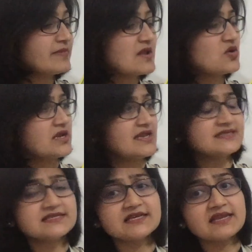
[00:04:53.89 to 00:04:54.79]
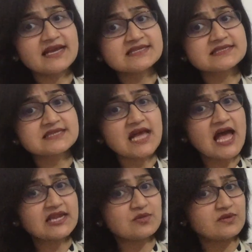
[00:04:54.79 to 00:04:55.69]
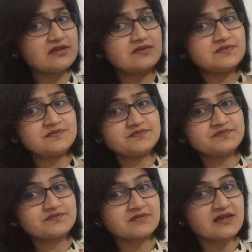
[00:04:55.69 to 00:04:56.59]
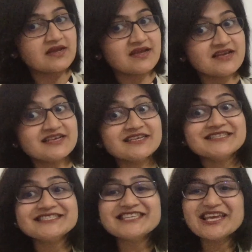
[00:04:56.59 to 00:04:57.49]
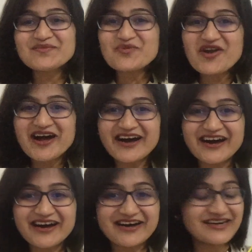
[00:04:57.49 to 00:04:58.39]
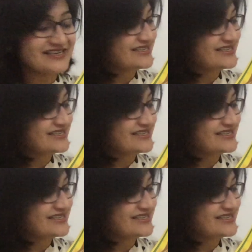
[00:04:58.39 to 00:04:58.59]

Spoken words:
Okay, let's see the next animal. Zebra.